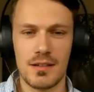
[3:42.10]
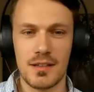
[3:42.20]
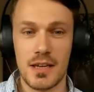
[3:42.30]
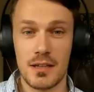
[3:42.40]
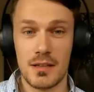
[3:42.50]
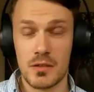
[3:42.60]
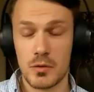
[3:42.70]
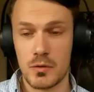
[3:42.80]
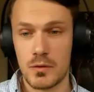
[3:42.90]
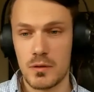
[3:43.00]
Yeah,
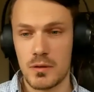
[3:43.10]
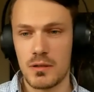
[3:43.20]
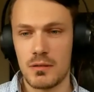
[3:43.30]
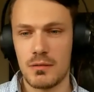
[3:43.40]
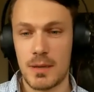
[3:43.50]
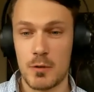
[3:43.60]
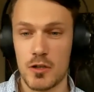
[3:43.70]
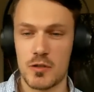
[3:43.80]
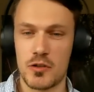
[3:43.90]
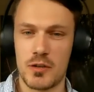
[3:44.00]
so I'm
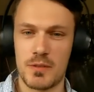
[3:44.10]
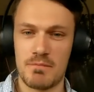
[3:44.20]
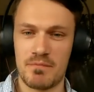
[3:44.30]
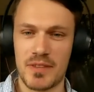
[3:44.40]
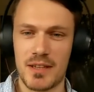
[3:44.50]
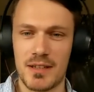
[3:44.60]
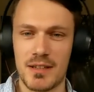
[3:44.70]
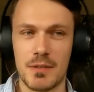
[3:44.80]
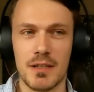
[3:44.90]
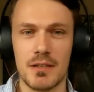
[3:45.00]
also German,
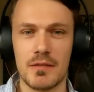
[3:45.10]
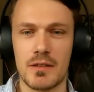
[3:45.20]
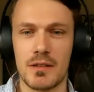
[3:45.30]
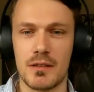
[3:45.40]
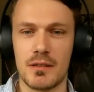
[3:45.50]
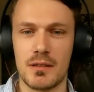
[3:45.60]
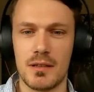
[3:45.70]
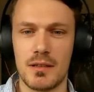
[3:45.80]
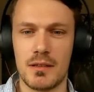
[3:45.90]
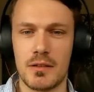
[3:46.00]
but I live in the
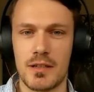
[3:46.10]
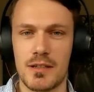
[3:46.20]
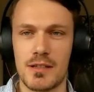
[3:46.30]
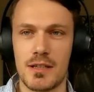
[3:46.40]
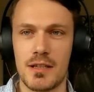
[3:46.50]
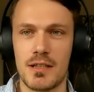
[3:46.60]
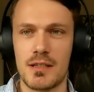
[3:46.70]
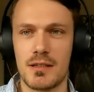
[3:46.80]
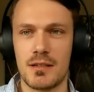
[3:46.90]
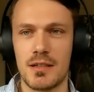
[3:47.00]
United
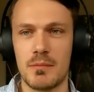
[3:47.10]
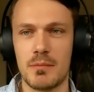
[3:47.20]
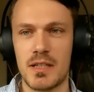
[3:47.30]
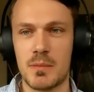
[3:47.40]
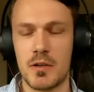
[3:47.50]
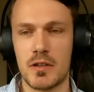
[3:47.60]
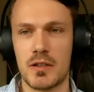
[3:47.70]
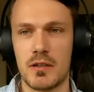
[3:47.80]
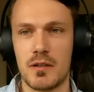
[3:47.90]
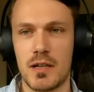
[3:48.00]
States, in Pittsburgh
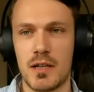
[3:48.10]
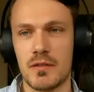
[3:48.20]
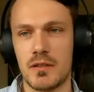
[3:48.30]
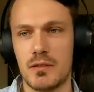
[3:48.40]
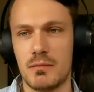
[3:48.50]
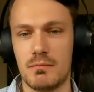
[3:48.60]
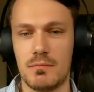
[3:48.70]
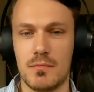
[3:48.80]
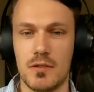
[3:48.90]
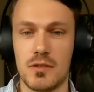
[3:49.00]
now, after
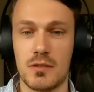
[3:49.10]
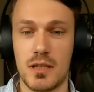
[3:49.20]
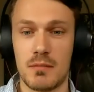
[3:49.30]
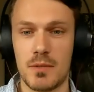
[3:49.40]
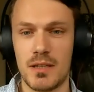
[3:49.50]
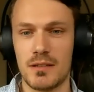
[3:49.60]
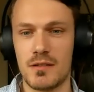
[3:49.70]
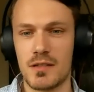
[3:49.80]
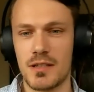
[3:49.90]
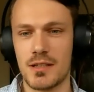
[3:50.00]
also meeting
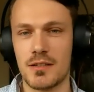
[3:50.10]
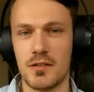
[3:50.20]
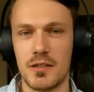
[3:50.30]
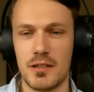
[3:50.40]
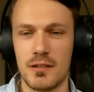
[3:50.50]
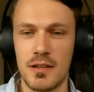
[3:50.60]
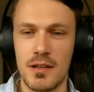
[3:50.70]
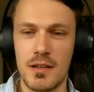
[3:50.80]
those guys at Cornell.